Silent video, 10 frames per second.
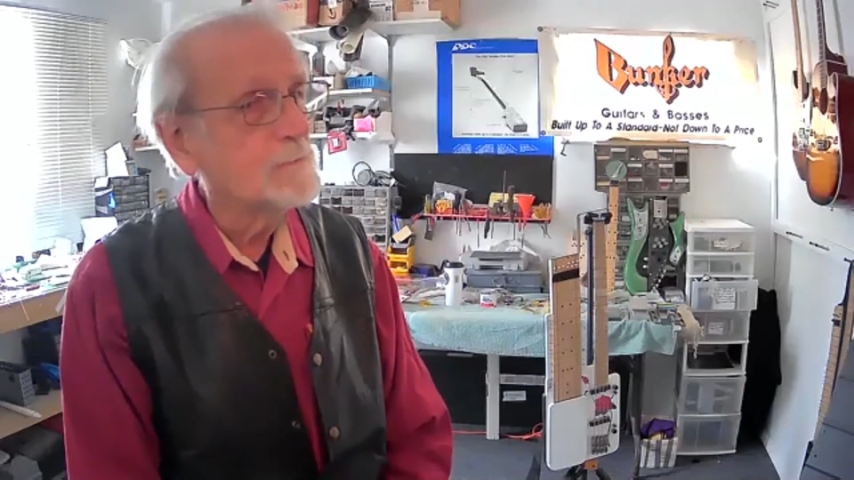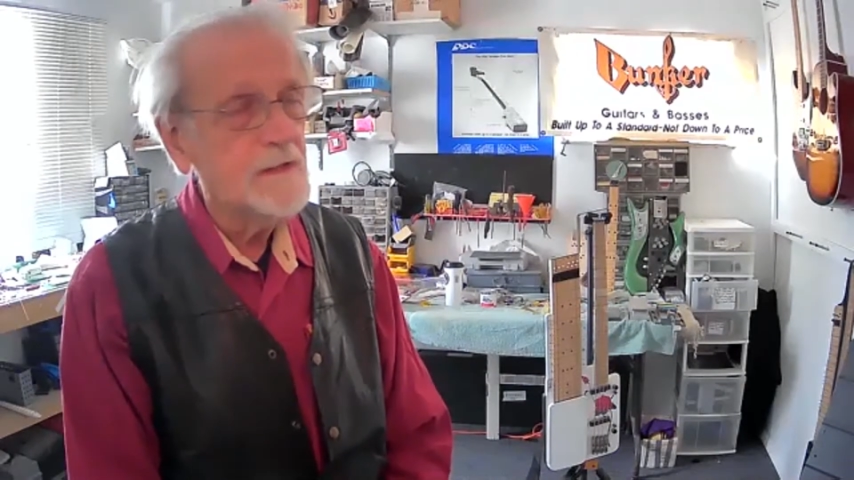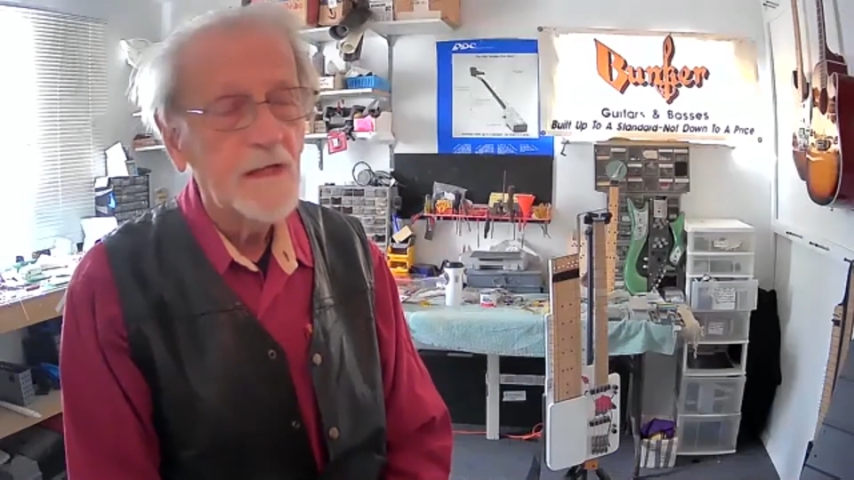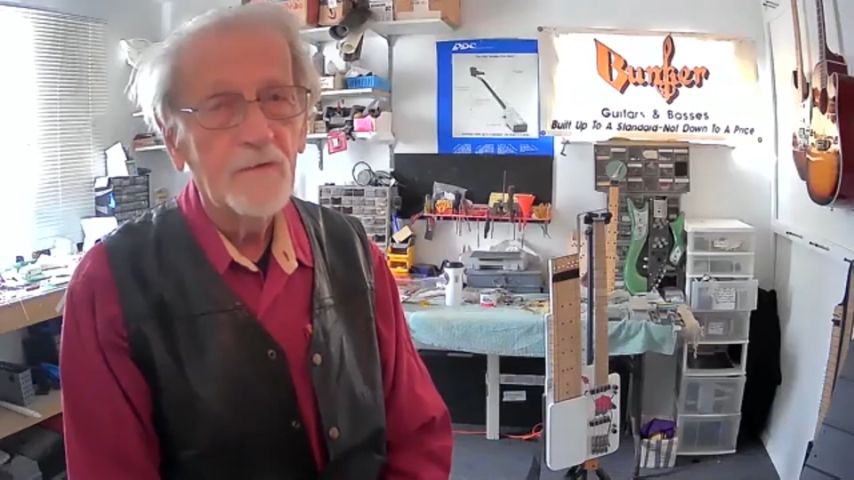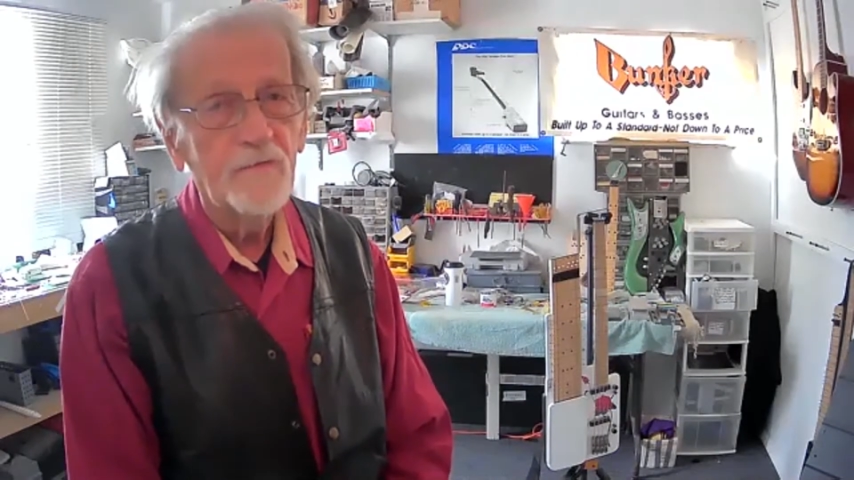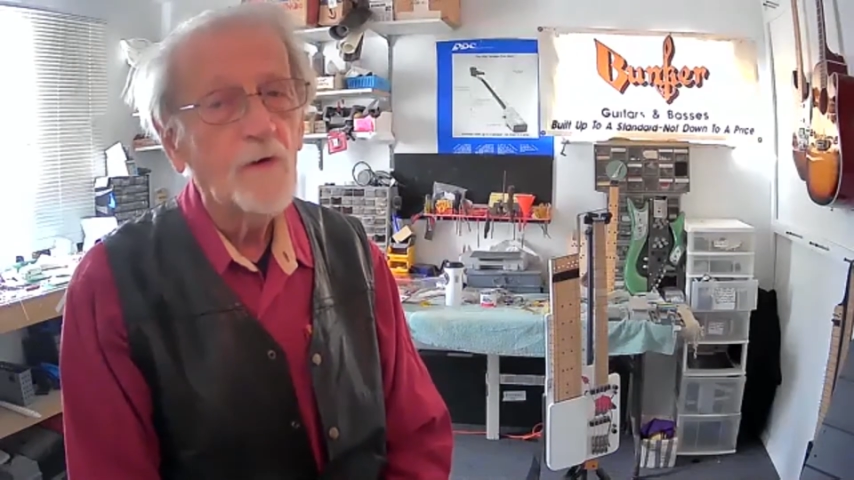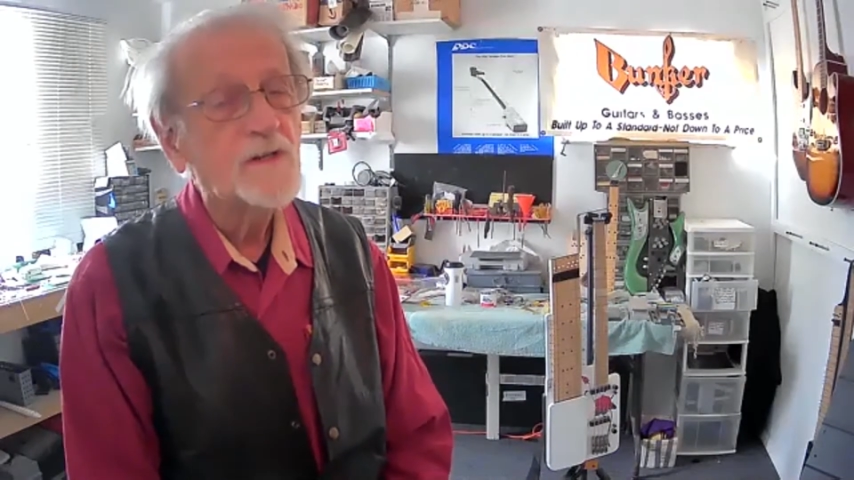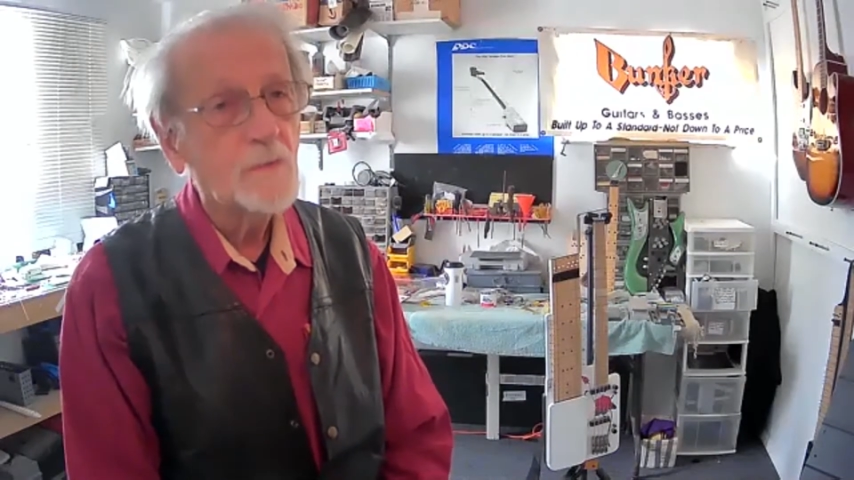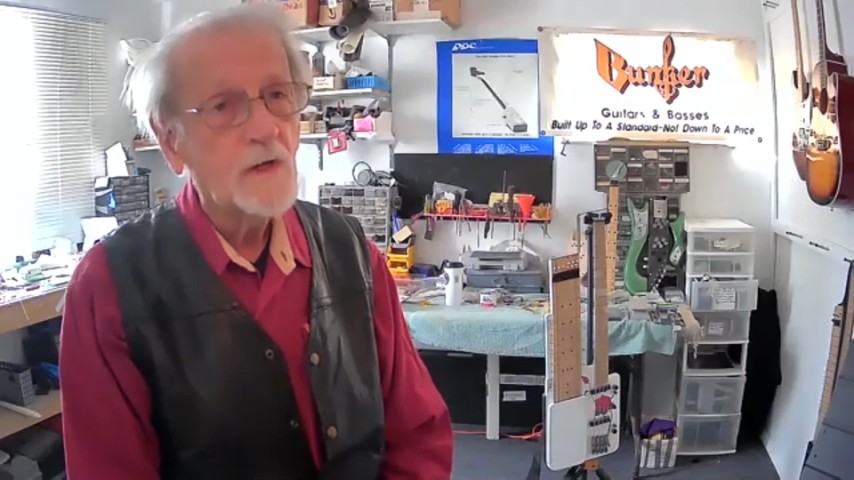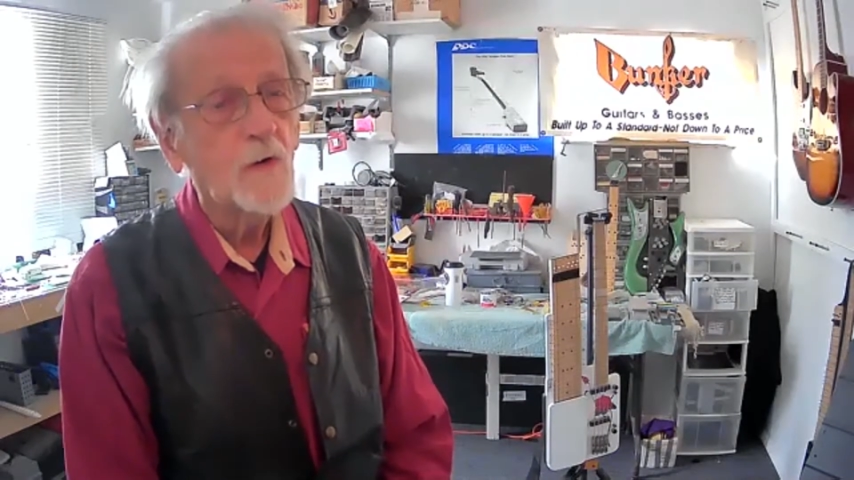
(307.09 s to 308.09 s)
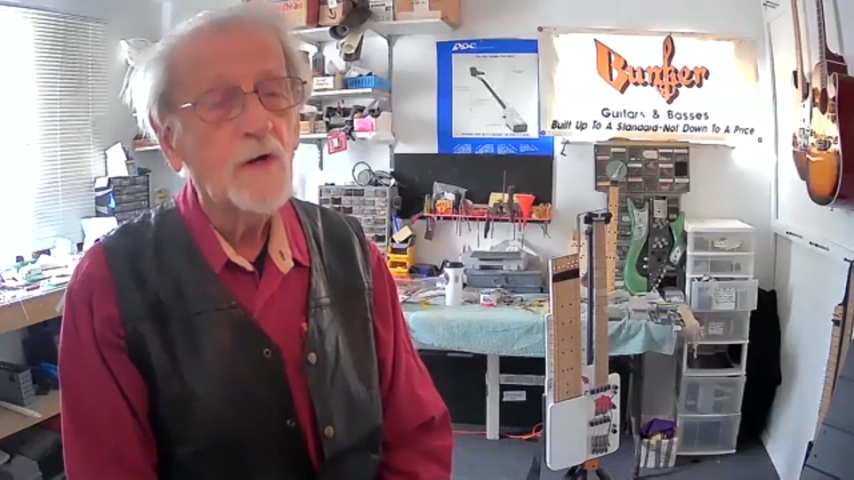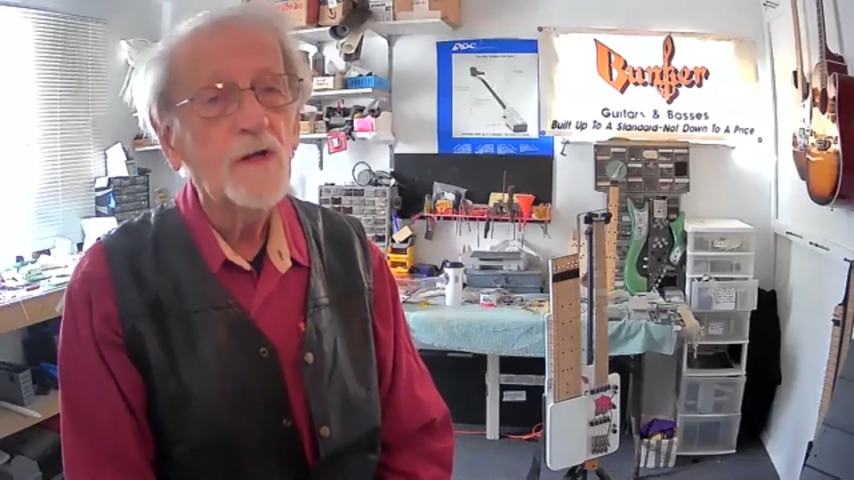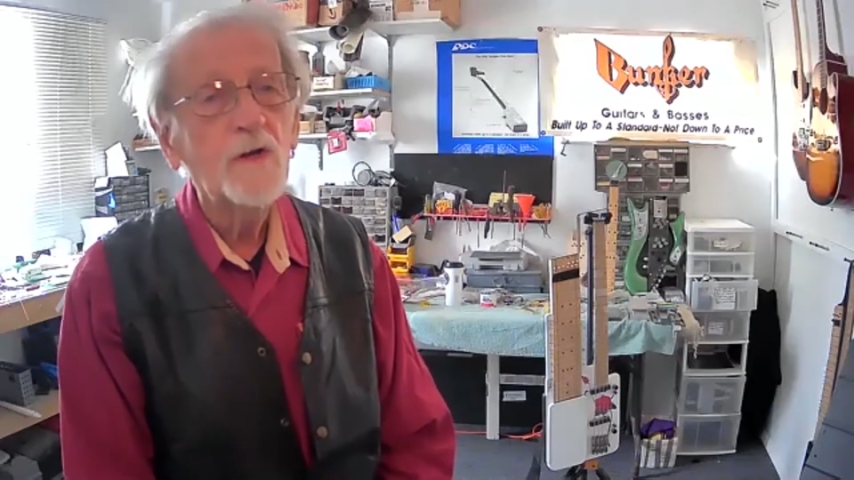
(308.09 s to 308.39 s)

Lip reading: did a voice recording,